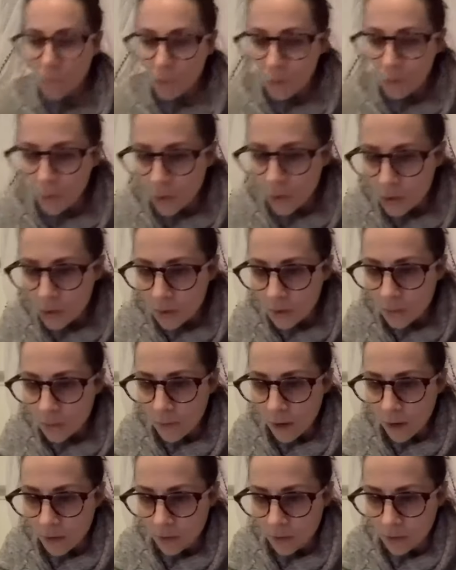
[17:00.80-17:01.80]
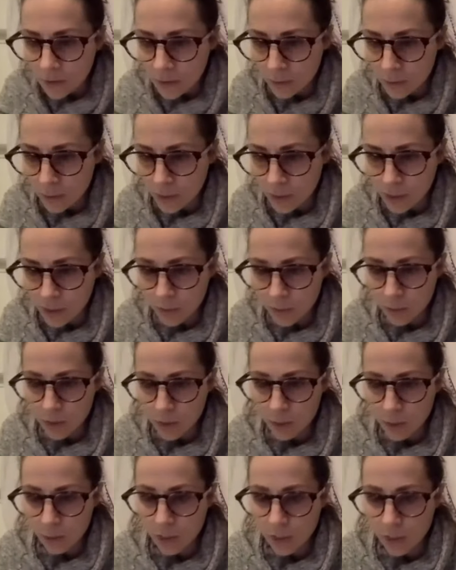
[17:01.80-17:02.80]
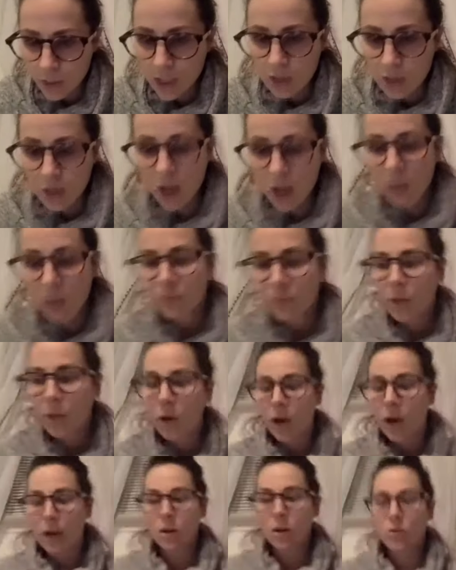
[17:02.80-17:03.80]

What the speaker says: What are the 5 things we need to be doing each day? Okay,